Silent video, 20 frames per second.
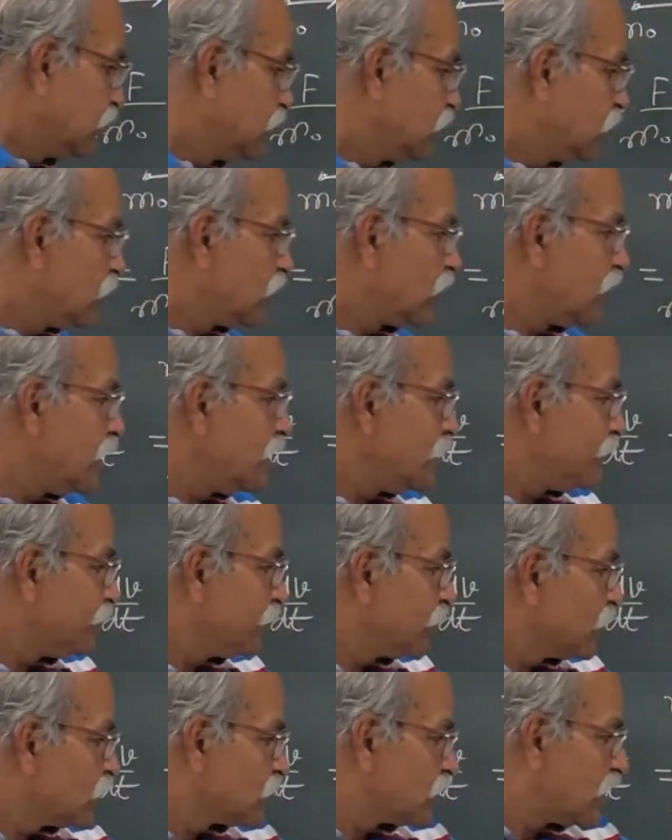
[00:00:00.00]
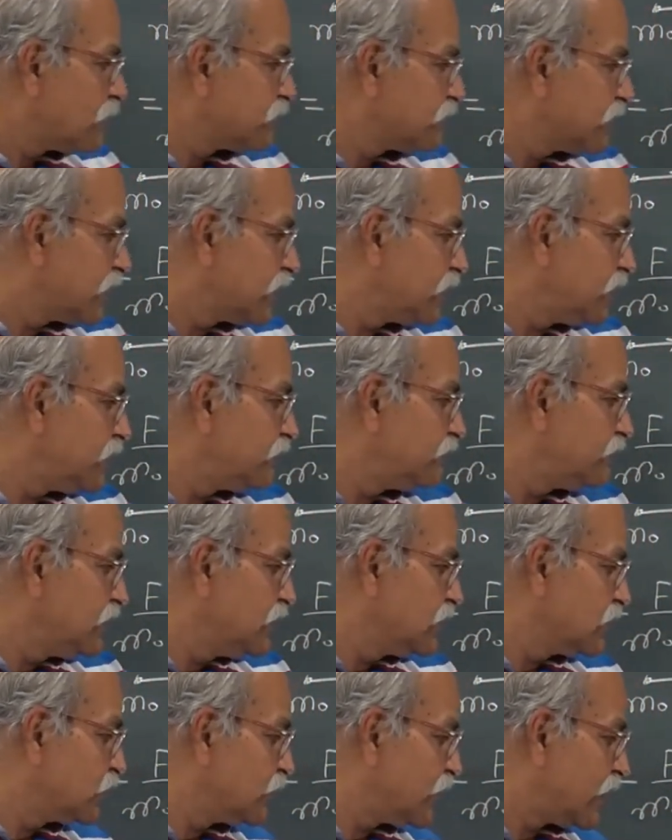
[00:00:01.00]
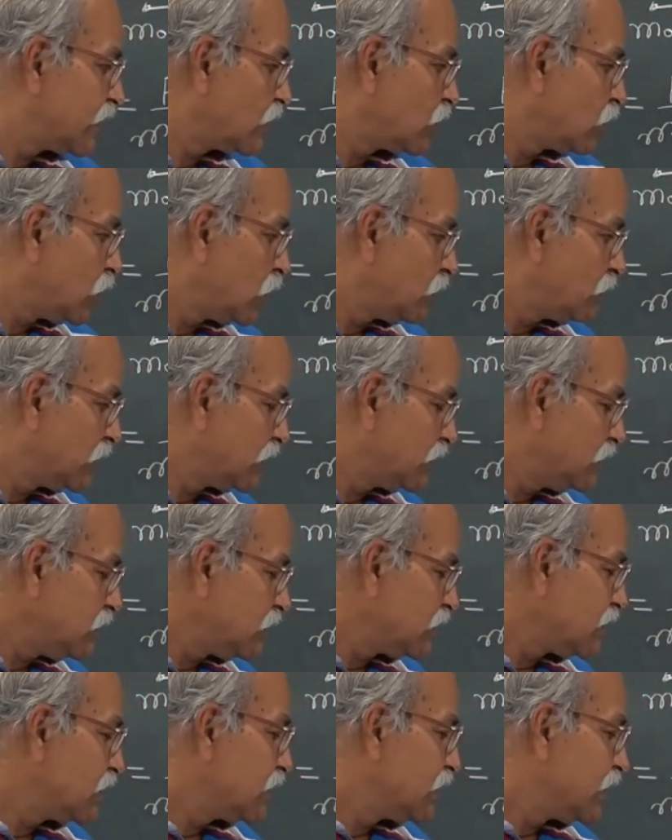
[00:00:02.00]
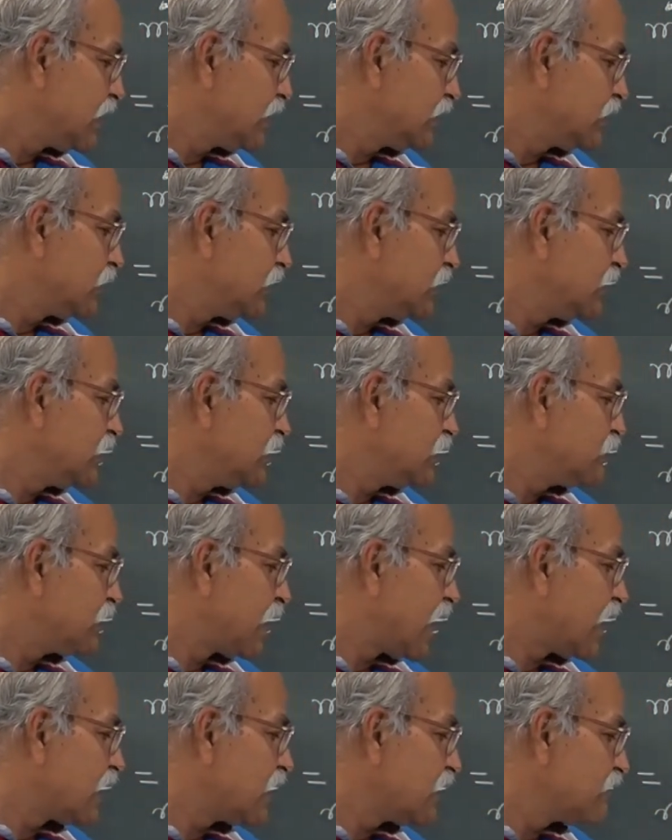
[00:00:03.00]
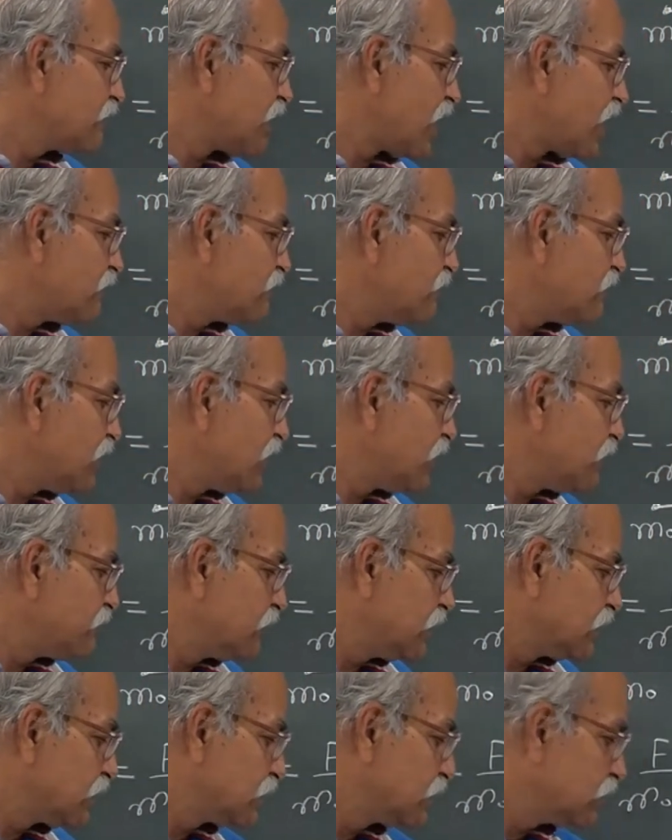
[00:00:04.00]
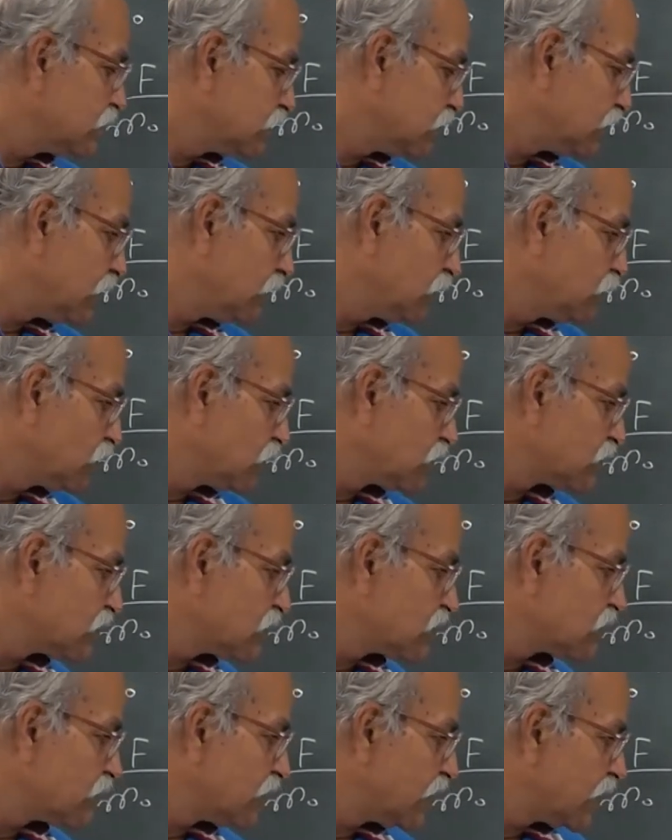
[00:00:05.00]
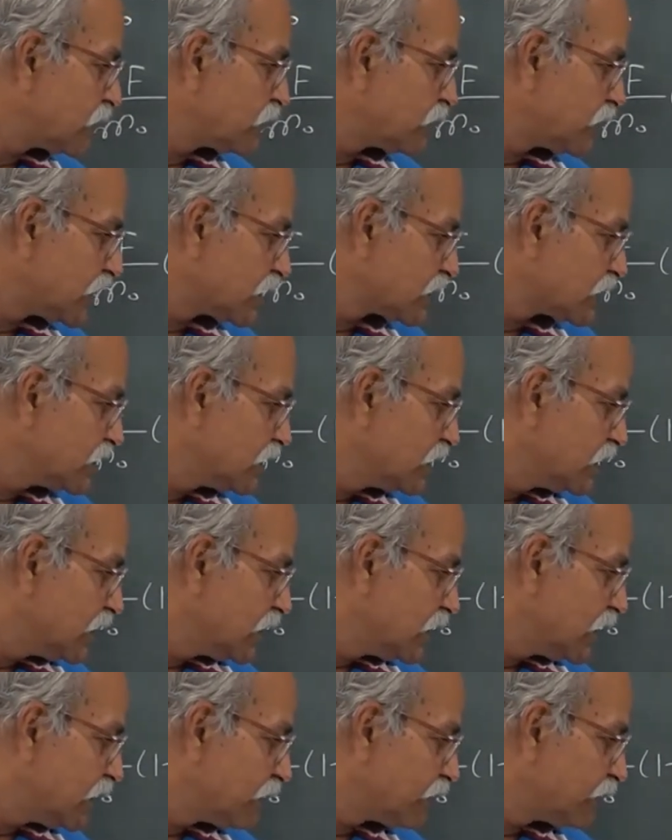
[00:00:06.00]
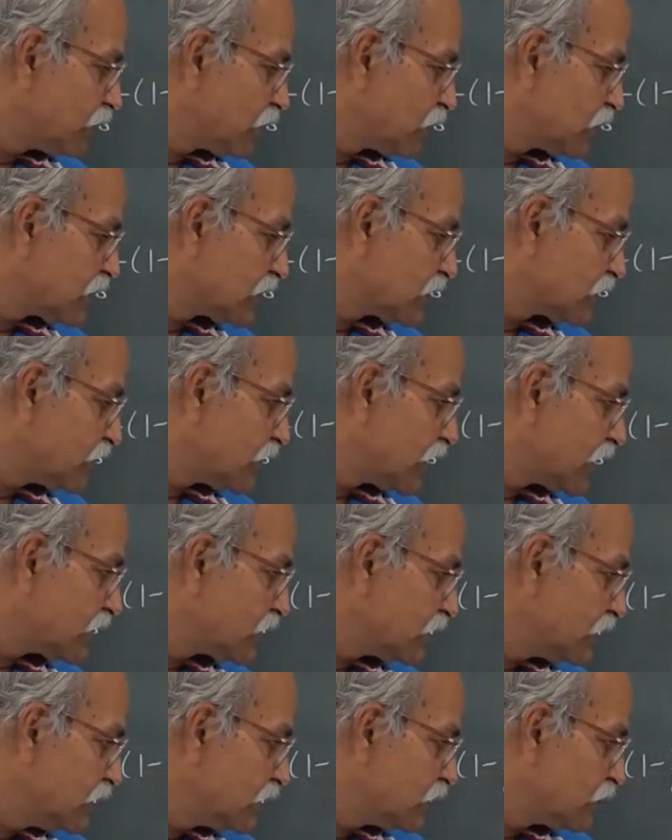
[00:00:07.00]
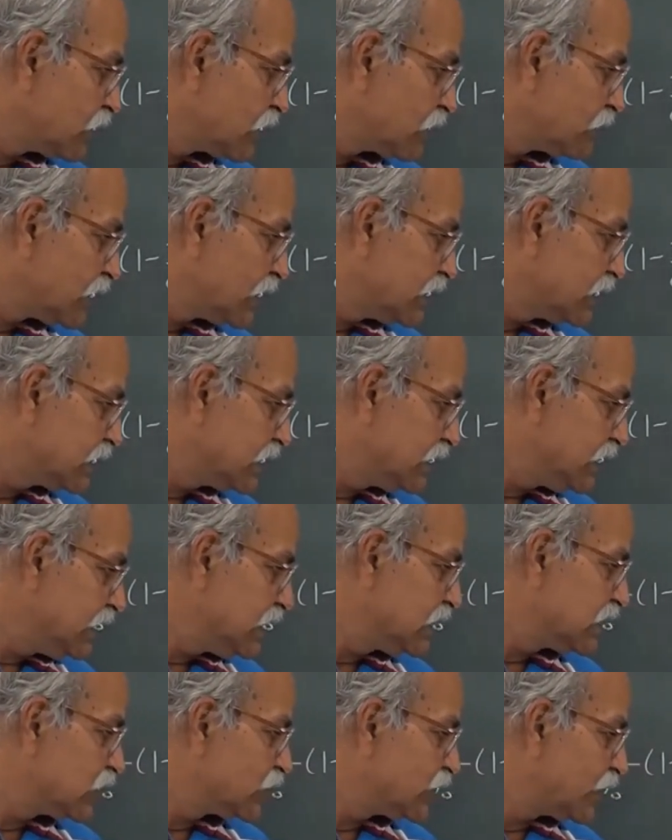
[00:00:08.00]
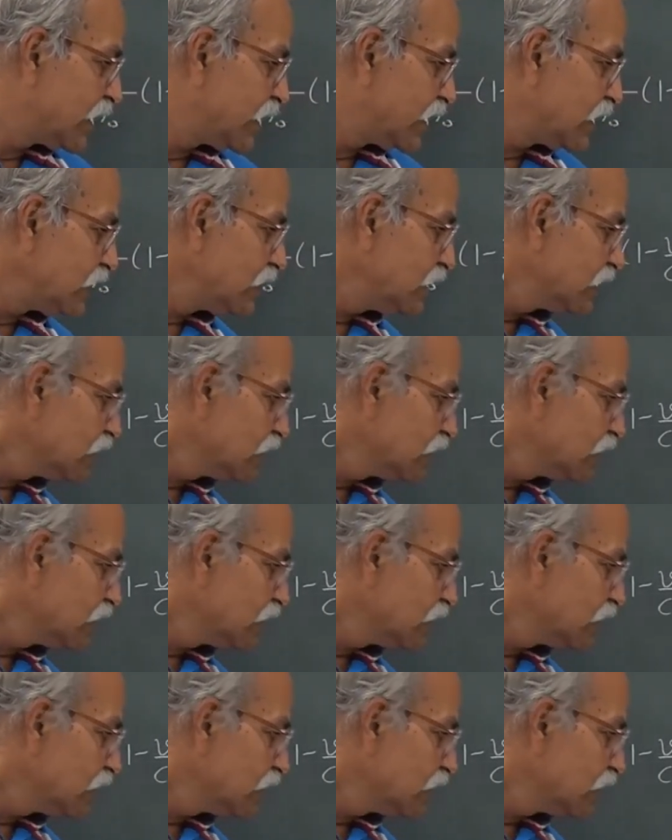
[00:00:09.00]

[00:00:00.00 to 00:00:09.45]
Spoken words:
Okay. So, I have taken v square common, and then in the bracket I will have this m naught square plus f naught square t square by c square,